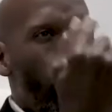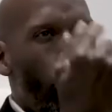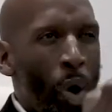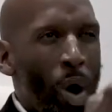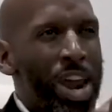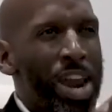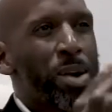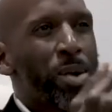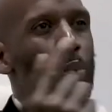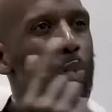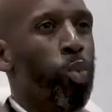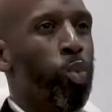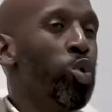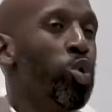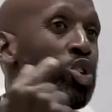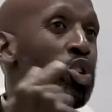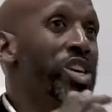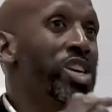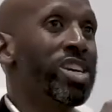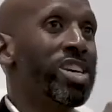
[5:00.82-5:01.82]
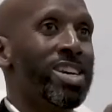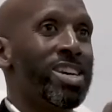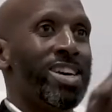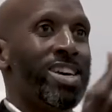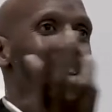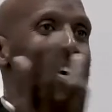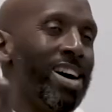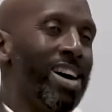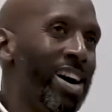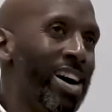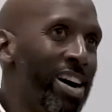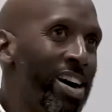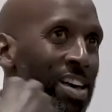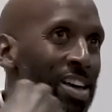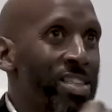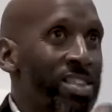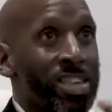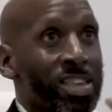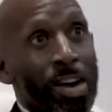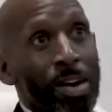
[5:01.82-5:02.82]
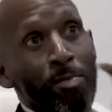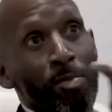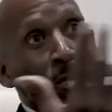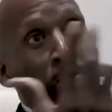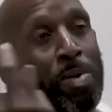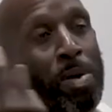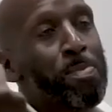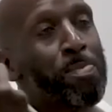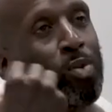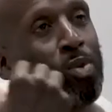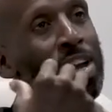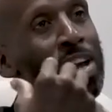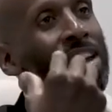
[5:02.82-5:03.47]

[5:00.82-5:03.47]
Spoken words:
when would some of the people